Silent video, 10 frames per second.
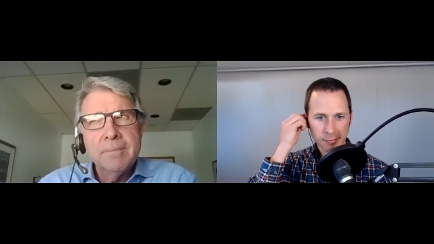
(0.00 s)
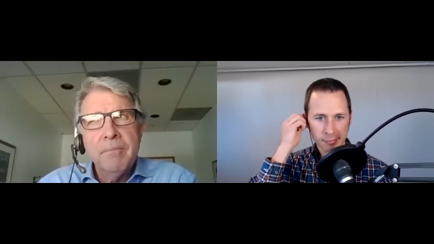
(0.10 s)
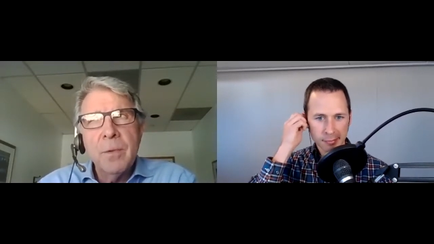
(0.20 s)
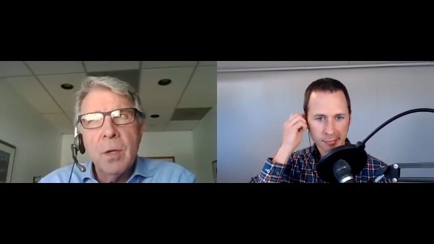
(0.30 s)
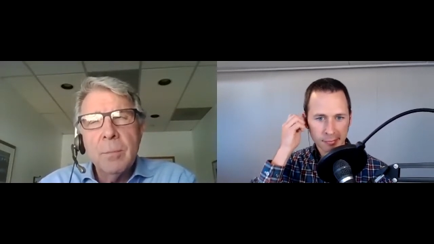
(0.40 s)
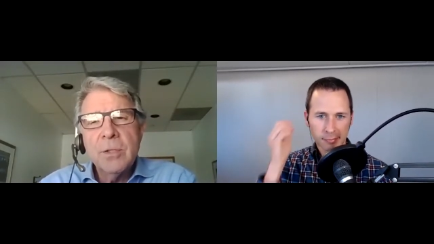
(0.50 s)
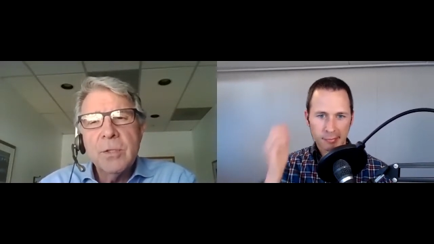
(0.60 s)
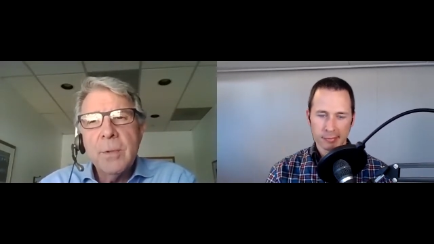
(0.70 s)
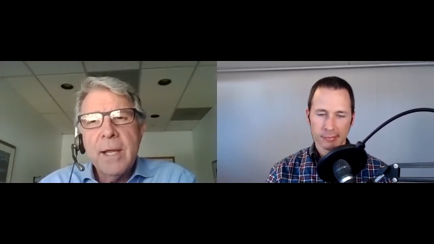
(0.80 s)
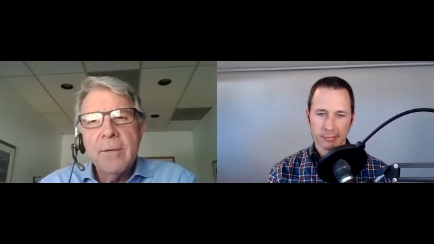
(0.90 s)
Speaker 1: almost three
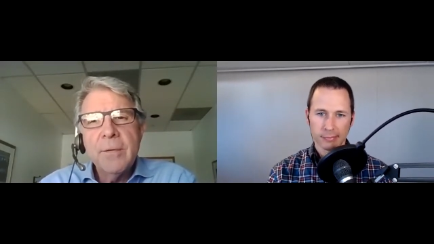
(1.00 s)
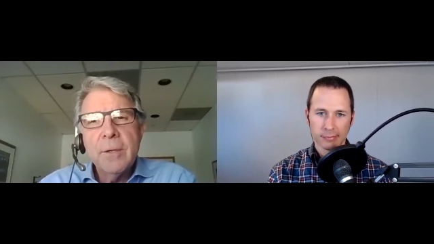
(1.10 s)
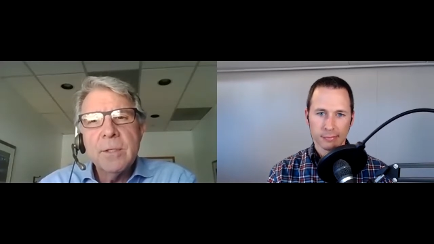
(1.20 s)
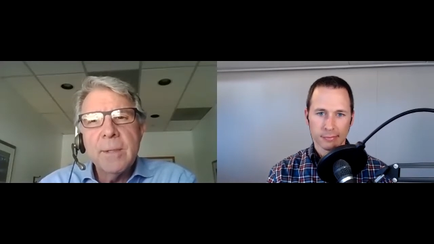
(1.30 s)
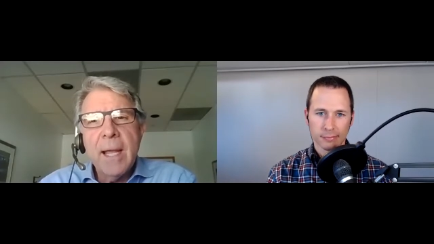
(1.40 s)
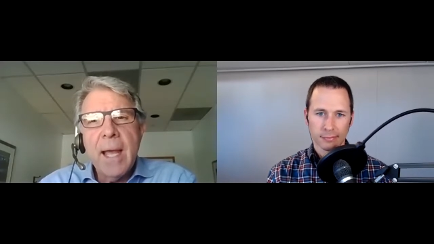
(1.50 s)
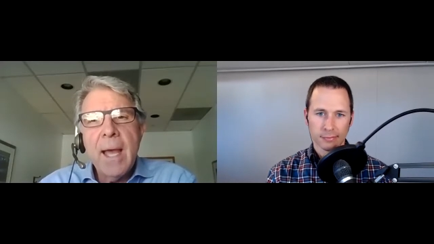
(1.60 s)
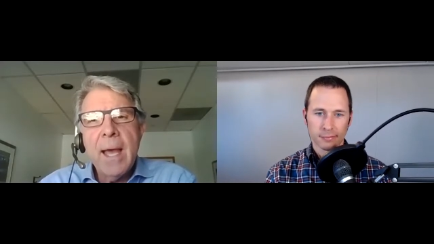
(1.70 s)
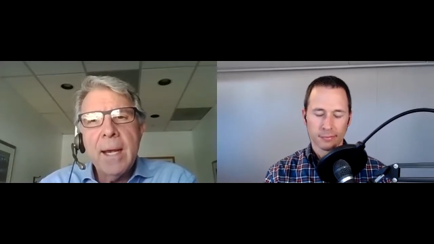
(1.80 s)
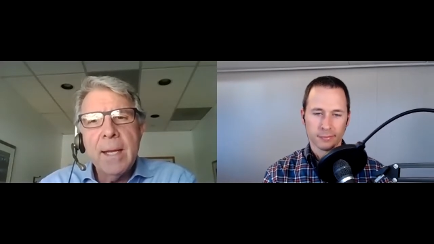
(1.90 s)
and a half years that we
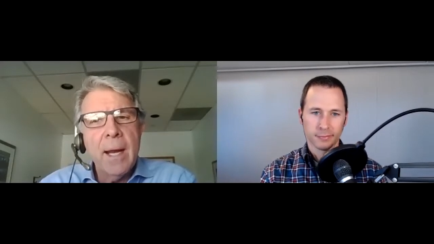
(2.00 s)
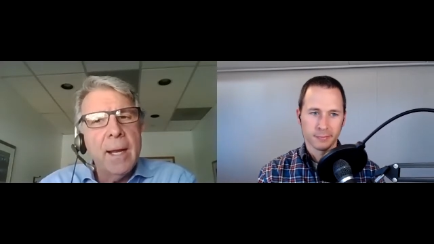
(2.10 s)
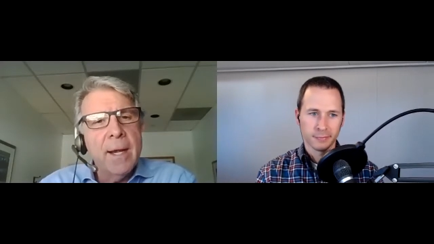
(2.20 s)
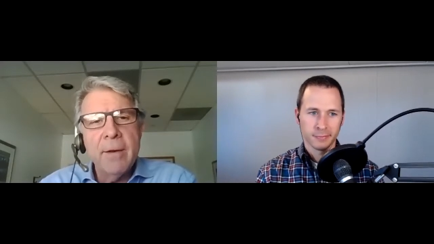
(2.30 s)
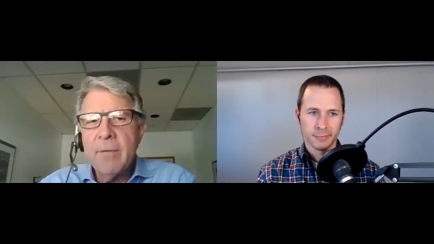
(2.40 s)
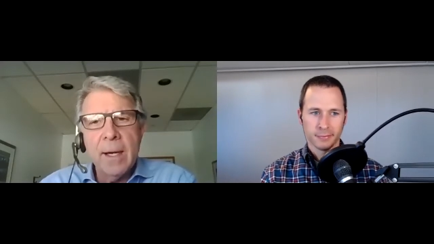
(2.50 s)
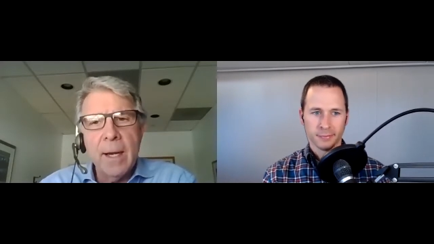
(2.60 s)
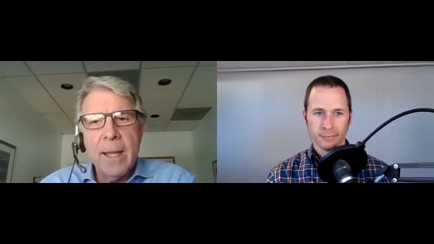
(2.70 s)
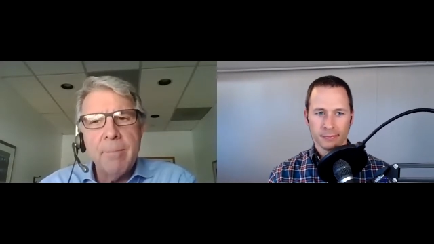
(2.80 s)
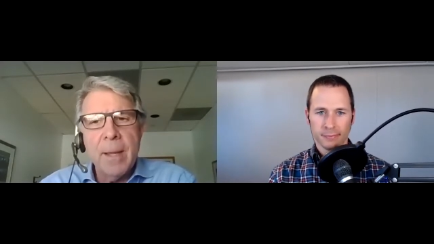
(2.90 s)
had it, I never had a
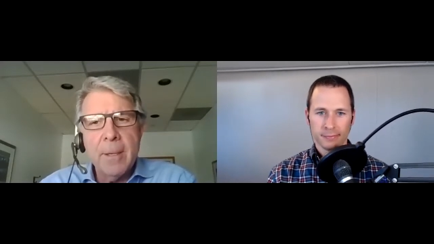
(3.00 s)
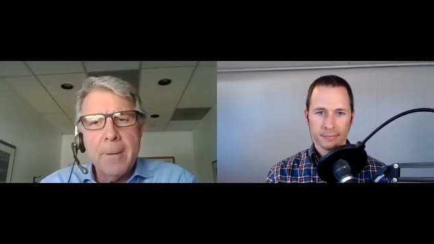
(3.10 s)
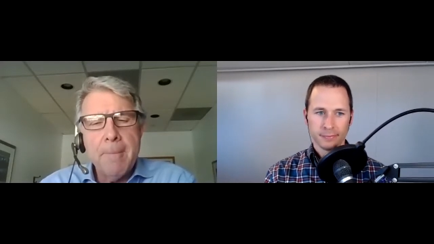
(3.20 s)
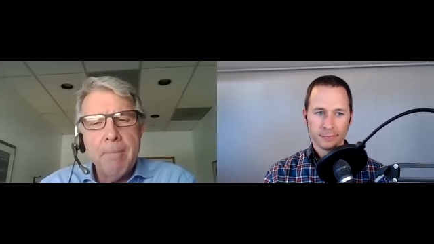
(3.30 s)
late payment,